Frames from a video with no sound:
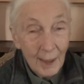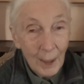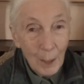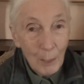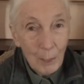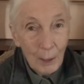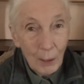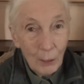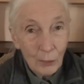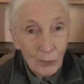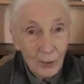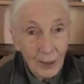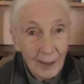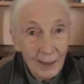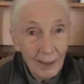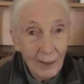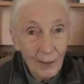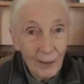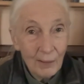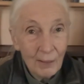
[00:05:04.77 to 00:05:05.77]
And because I
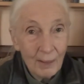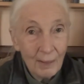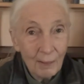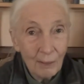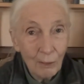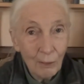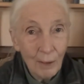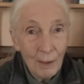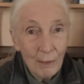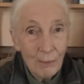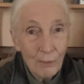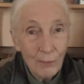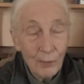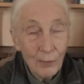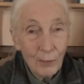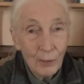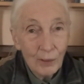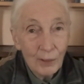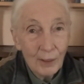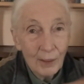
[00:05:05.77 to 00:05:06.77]
learned in the
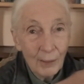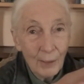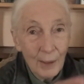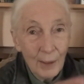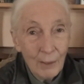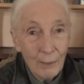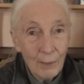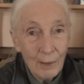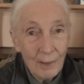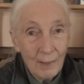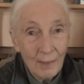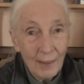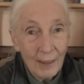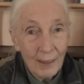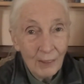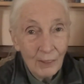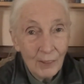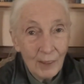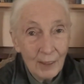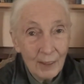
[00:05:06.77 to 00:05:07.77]
rainforest how everything
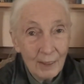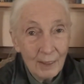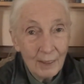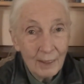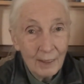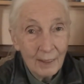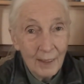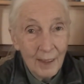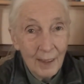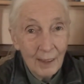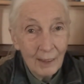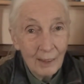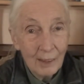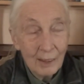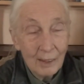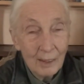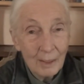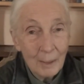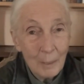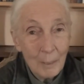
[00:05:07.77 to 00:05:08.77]
is
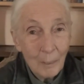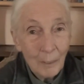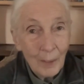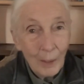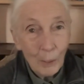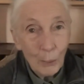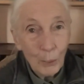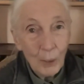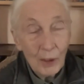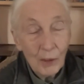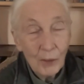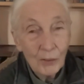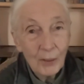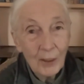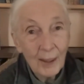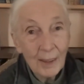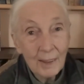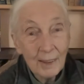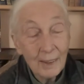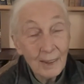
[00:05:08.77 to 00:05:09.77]
interconnected, we
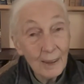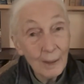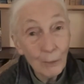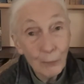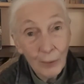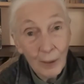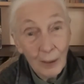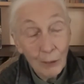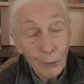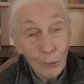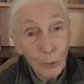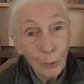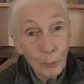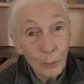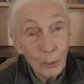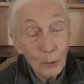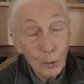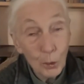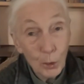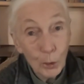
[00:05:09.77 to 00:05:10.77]
decided every group
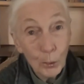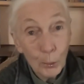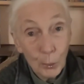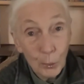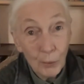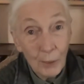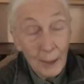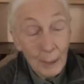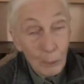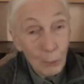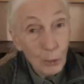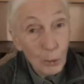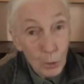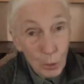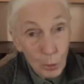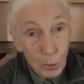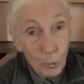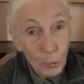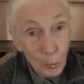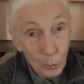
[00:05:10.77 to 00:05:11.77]
would choose, they would
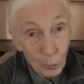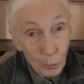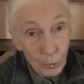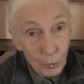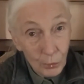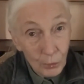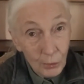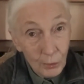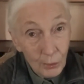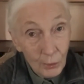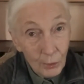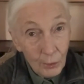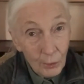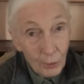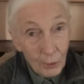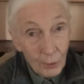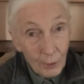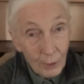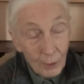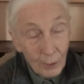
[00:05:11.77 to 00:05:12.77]
choose
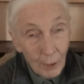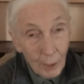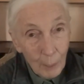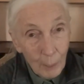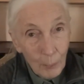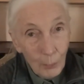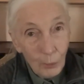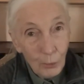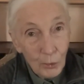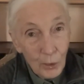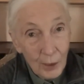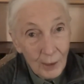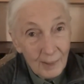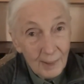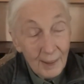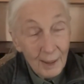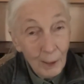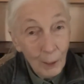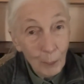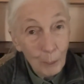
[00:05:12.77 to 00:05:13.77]
a project
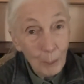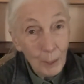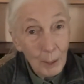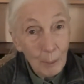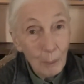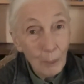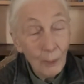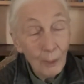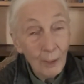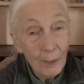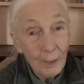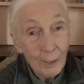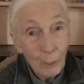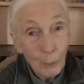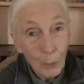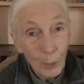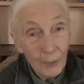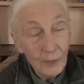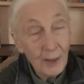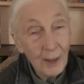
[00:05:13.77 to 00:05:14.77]
to help people,
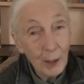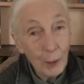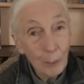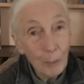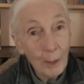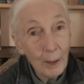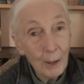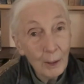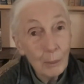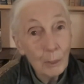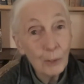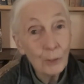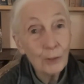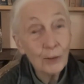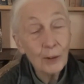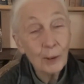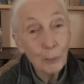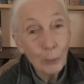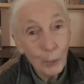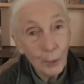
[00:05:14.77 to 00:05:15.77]
one to help
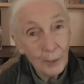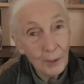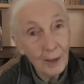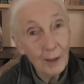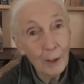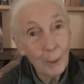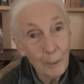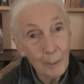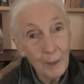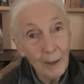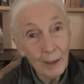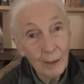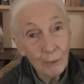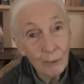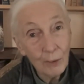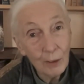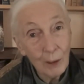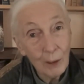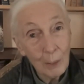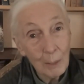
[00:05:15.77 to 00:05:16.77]
animals, one to help the
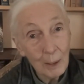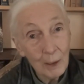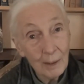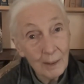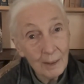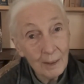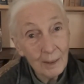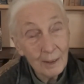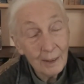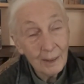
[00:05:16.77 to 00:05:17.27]
environment.